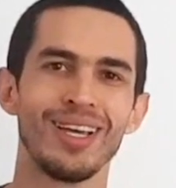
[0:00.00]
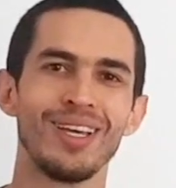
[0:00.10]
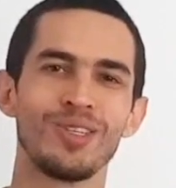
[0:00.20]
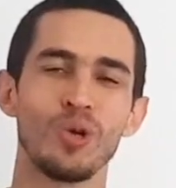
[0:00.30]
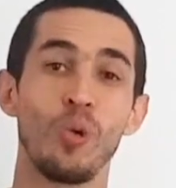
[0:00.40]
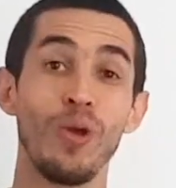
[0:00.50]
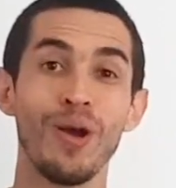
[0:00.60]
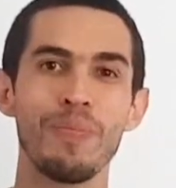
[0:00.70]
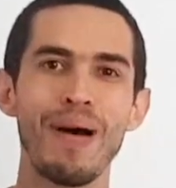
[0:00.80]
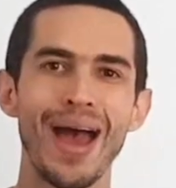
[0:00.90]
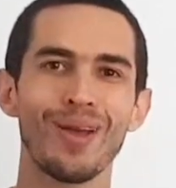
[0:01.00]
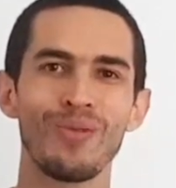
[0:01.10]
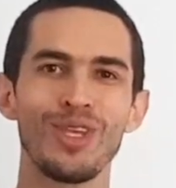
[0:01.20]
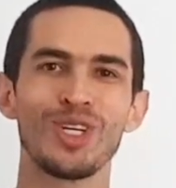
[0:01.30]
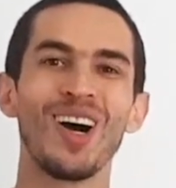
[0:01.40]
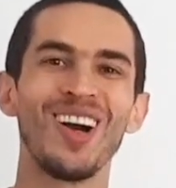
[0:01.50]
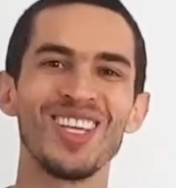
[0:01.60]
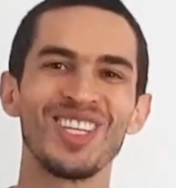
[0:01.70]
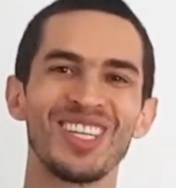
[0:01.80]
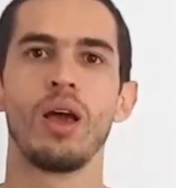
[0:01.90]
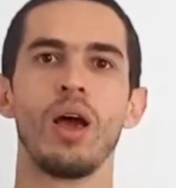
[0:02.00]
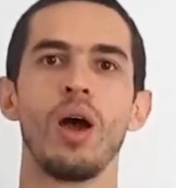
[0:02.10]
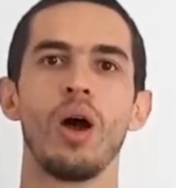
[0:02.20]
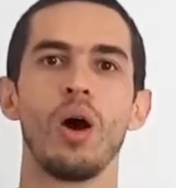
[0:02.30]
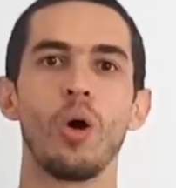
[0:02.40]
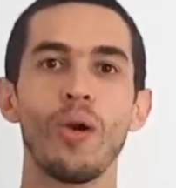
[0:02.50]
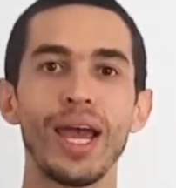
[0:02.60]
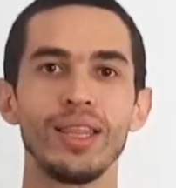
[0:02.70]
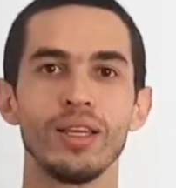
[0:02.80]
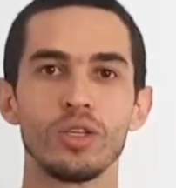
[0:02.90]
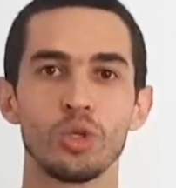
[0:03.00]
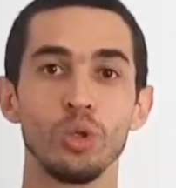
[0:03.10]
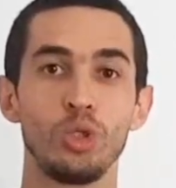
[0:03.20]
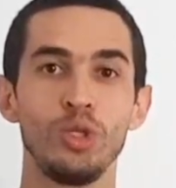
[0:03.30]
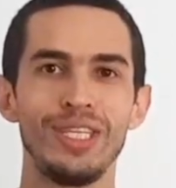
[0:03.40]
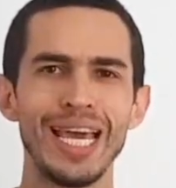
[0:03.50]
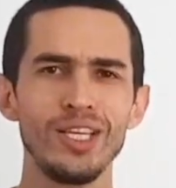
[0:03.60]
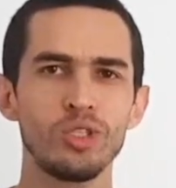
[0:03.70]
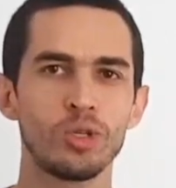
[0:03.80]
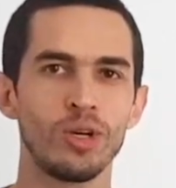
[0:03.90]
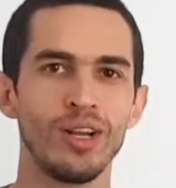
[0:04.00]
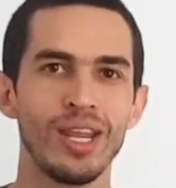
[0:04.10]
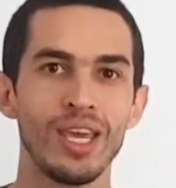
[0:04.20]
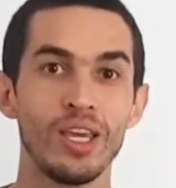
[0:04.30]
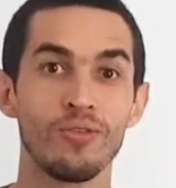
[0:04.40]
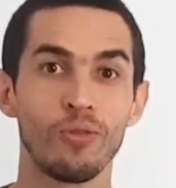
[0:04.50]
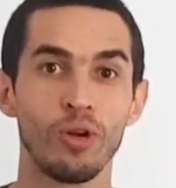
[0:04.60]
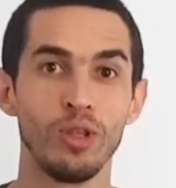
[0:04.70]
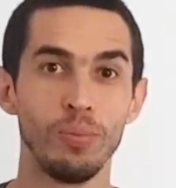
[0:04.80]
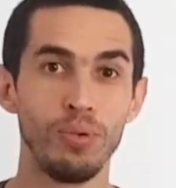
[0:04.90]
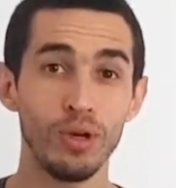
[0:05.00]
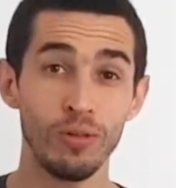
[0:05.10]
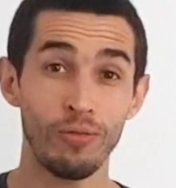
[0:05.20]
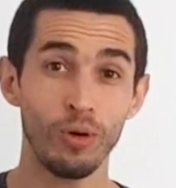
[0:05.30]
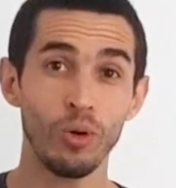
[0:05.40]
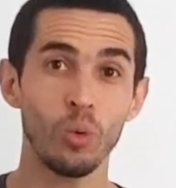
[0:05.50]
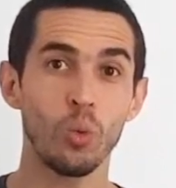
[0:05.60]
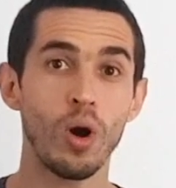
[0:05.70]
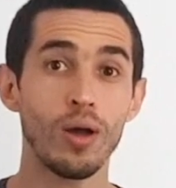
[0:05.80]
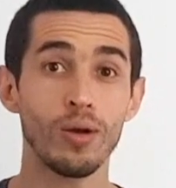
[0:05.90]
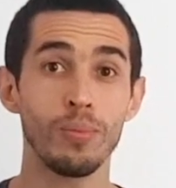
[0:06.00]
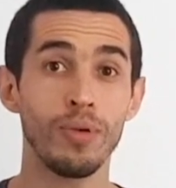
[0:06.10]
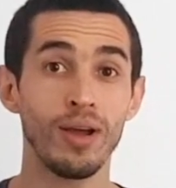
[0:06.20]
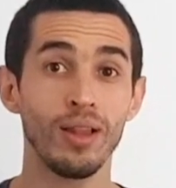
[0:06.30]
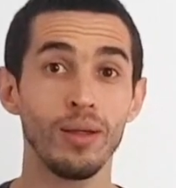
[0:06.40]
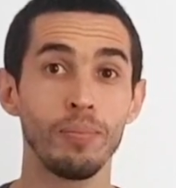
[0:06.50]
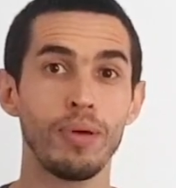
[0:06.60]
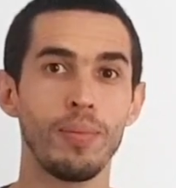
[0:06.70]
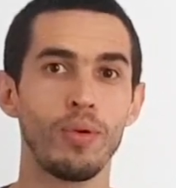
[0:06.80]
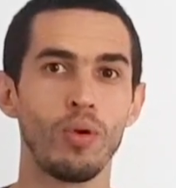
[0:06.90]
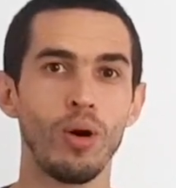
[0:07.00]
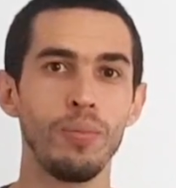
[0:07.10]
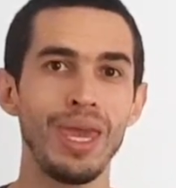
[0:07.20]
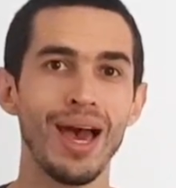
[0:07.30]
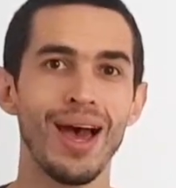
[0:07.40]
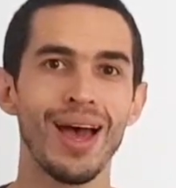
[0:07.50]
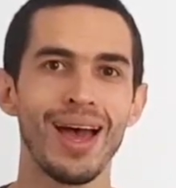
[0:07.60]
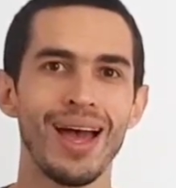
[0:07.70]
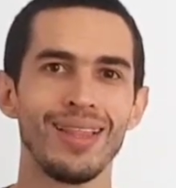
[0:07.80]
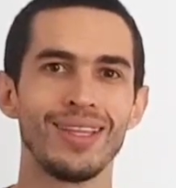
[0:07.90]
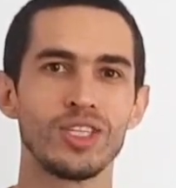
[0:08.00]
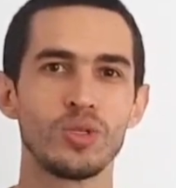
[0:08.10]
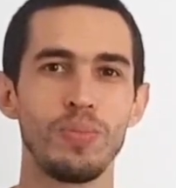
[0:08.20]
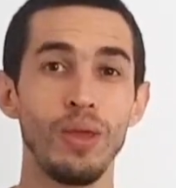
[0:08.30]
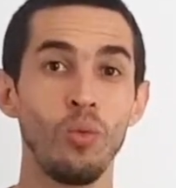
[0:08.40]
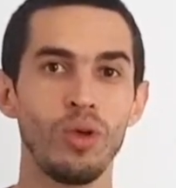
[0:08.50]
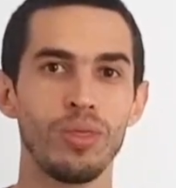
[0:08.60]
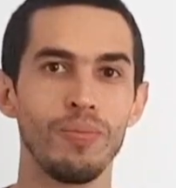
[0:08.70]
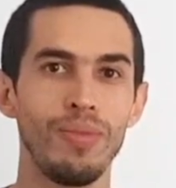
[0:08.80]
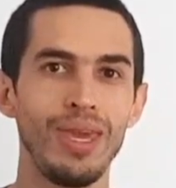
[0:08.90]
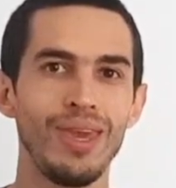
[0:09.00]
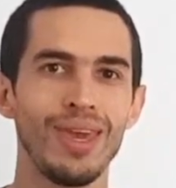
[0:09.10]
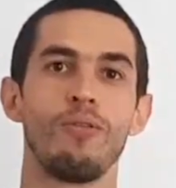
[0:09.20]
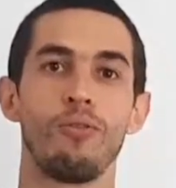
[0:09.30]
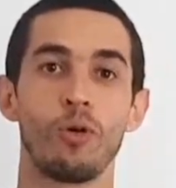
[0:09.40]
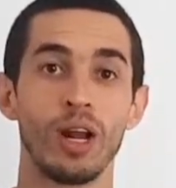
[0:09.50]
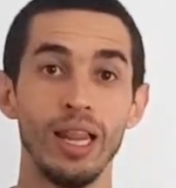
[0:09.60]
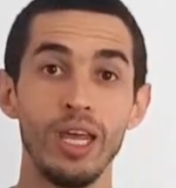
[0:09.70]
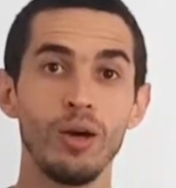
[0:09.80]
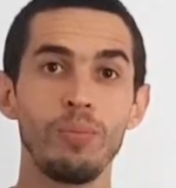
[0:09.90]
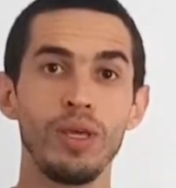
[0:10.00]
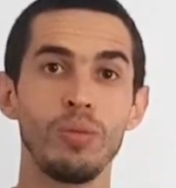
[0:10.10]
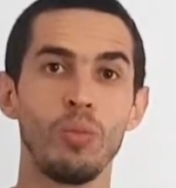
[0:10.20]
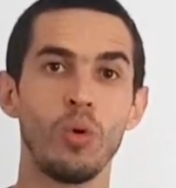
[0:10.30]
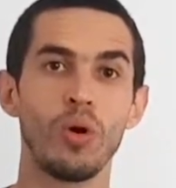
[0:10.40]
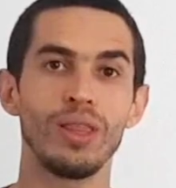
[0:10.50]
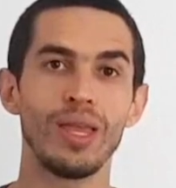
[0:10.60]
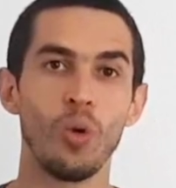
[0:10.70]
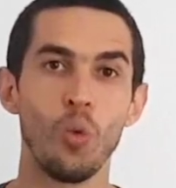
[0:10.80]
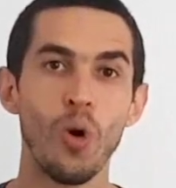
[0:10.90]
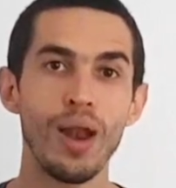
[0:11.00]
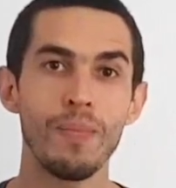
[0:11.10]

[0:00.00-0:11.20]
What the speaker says: So we are back recharged. Alright, so today's turn is for the beautiful Watermelon Peperomia that's been with me for a little bit more than 1